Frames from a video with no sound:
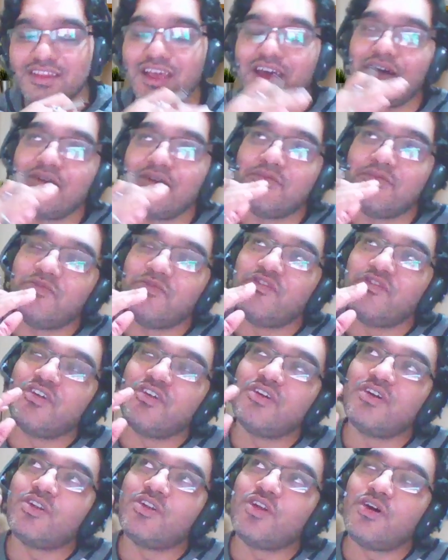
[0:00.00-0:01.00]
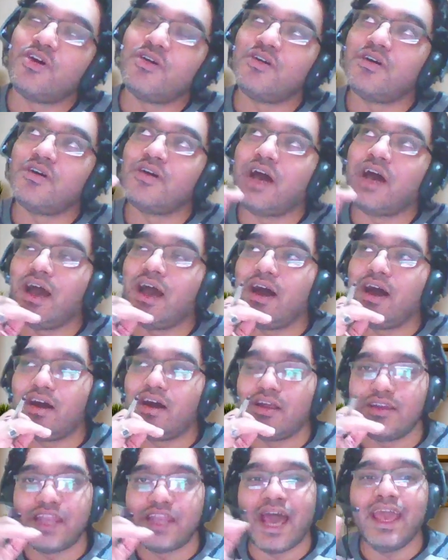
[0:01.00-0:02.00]
They are
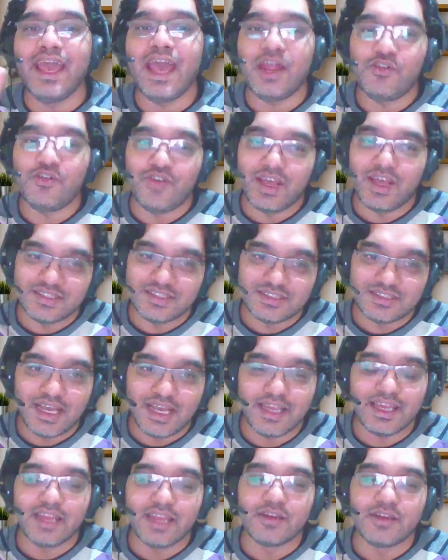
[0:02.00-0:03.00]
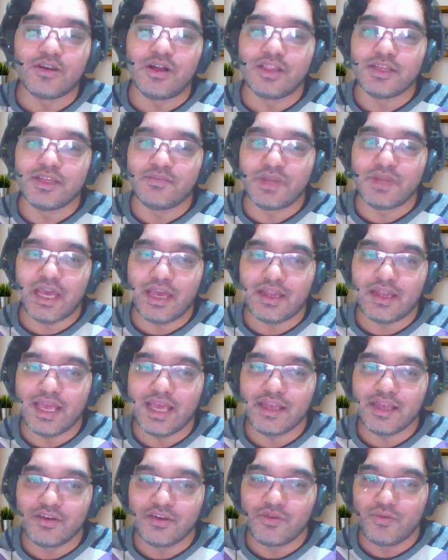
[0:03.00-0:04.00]
diehard fans. I can call them diehard.
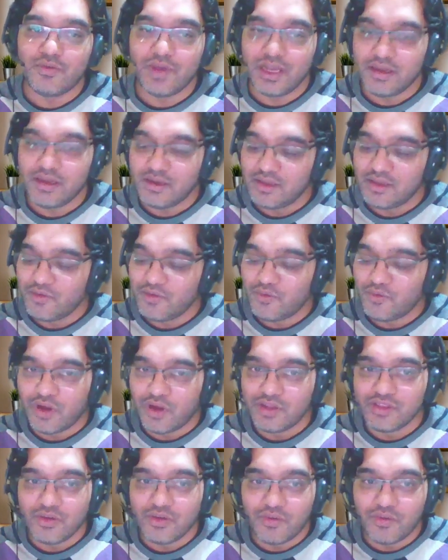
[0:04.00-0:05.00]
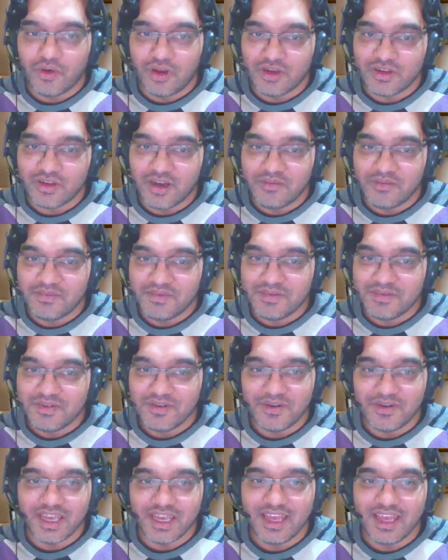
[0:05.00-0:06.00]
Like when they won the World Cup,
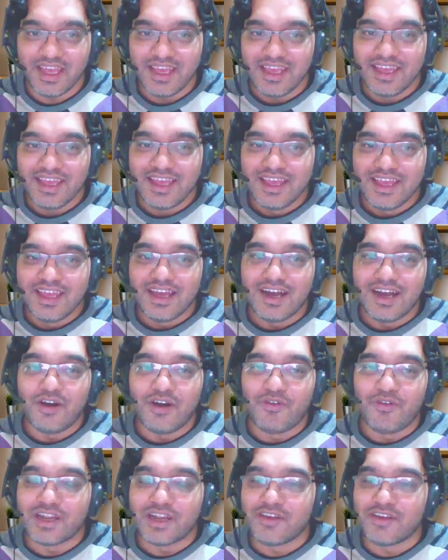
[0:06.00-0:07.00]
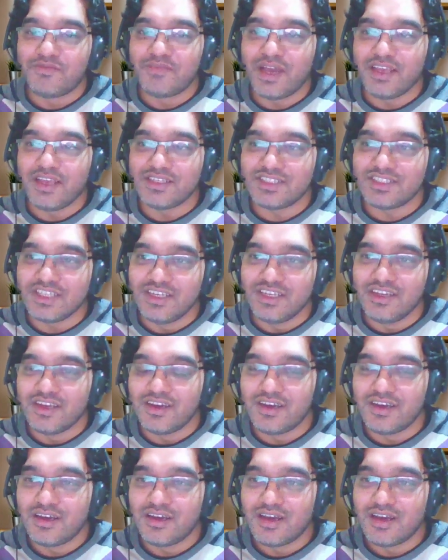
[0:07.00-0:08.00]
okay. One of my
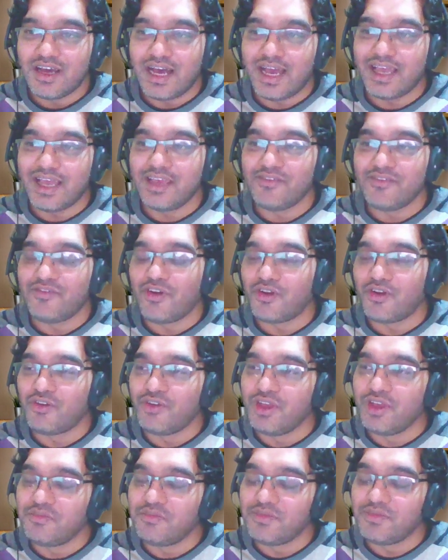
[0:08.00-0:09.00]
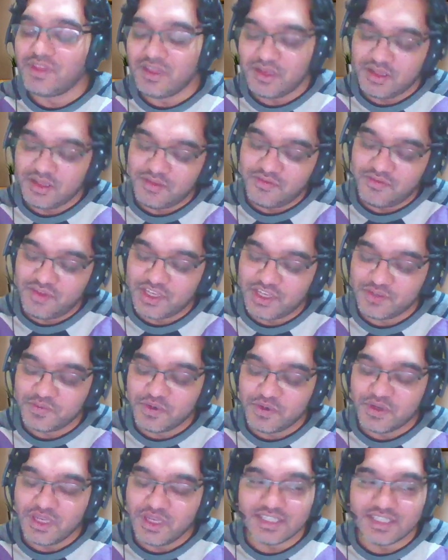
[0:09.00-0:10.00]
senior, I follow him in
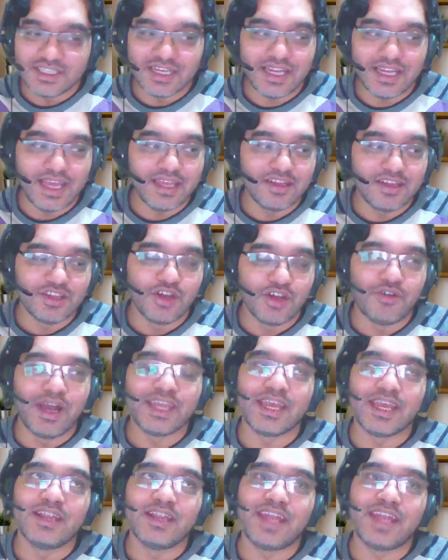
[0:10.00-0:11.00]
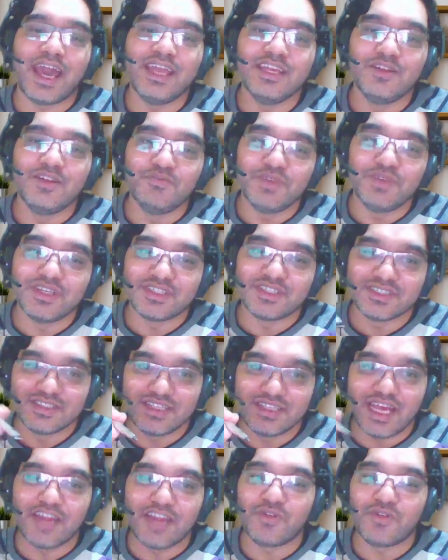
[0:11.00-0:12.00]
Facebook. He said like, "No, I can die in peace."
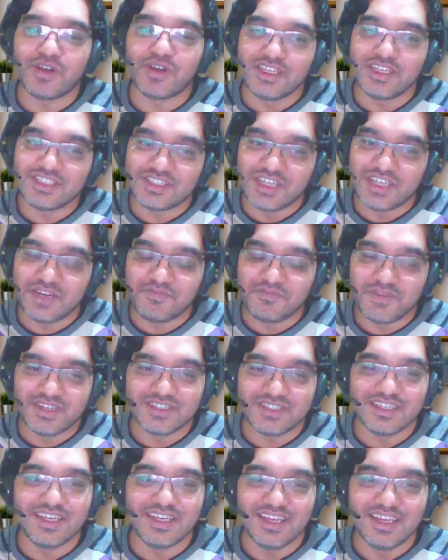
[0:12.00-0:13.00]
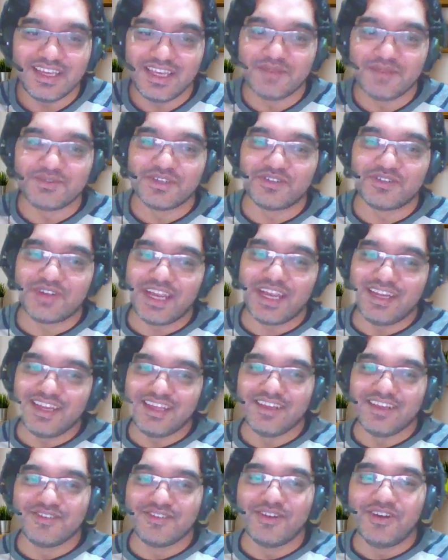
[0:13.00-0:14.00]
That what his statements he keeps on
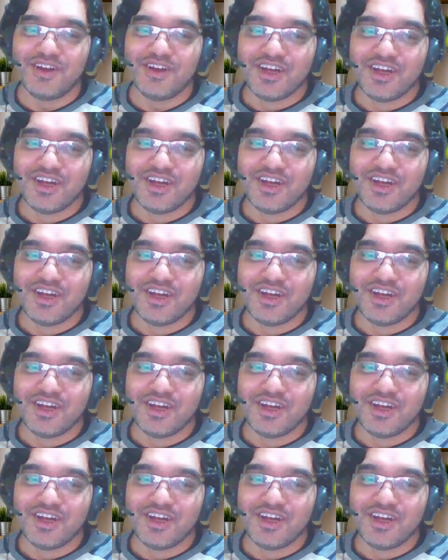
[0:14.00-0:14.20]
writing.